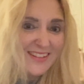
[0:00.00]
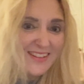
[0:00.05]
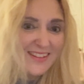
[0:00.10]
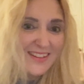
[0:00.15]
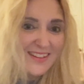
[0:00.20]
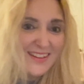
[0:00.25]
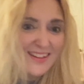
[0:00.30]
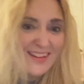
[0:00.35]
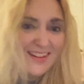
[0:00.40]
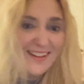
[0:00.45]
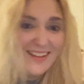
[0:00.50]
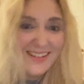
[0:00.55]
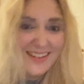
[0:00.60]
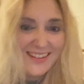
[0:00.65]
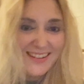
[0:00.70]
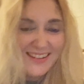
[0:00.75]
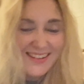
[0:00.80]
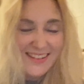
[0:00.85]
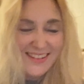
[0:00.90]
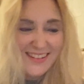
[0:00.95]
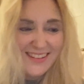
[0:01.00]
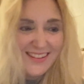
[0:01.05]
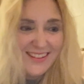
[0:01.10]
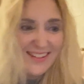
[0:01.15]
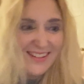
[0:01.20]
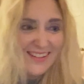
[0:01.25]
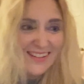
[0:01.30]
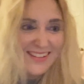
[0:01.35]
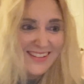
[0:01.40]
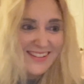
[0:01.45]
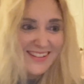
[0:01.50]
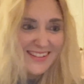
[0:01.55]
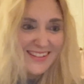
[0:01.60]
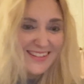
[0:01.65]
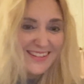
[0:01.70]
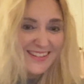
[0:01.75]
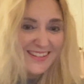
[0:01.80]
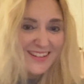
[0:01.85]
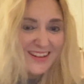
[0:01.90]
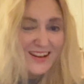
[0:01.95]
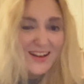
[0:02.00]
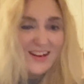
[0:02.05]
No words are spoken by the person on screen.